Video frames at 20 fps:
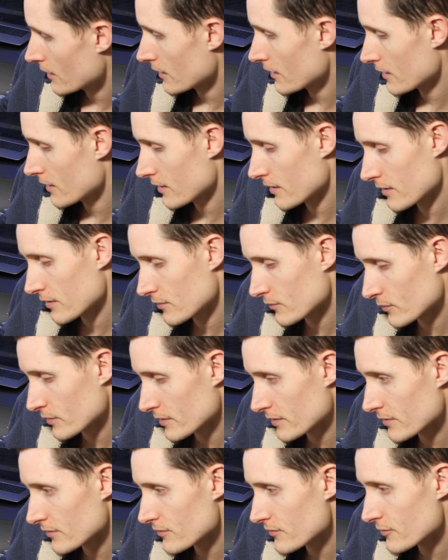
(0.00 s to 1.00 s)
And what
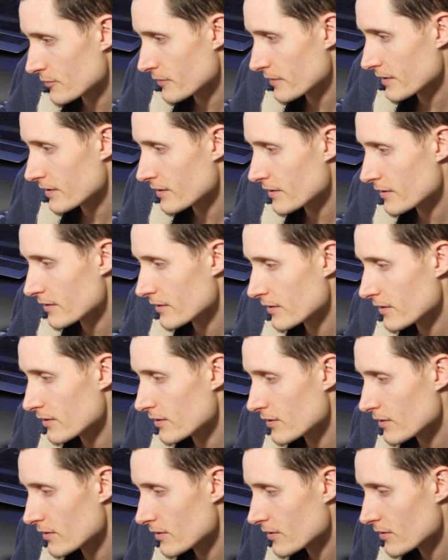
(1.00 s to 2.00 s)
else do we got
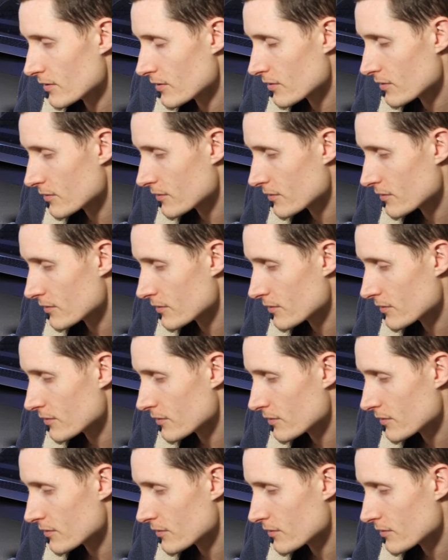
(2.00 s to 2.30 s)
here?